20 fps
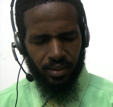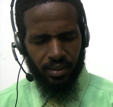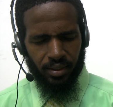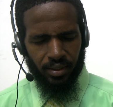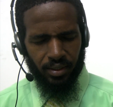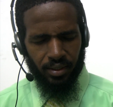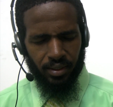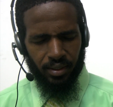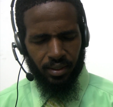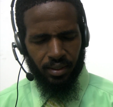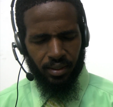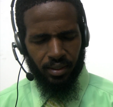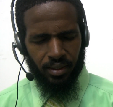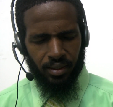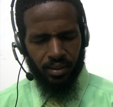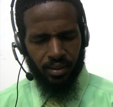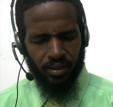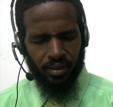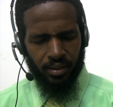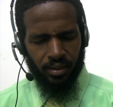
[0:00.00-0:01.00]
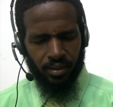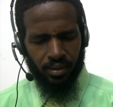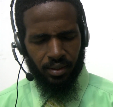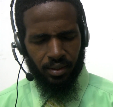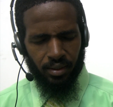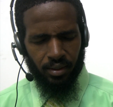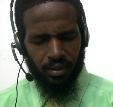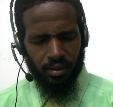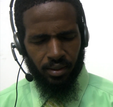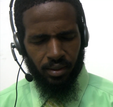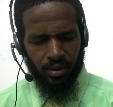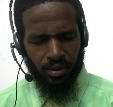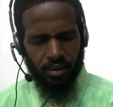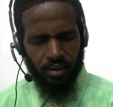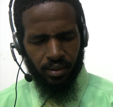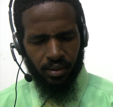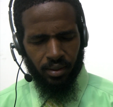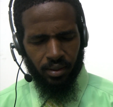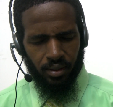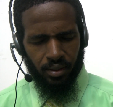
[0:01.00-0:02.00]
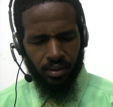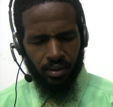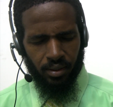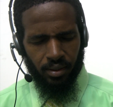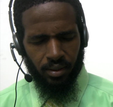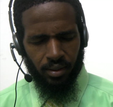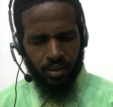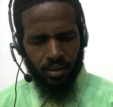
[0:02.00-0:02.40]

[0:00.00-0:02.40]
Nobody speaks.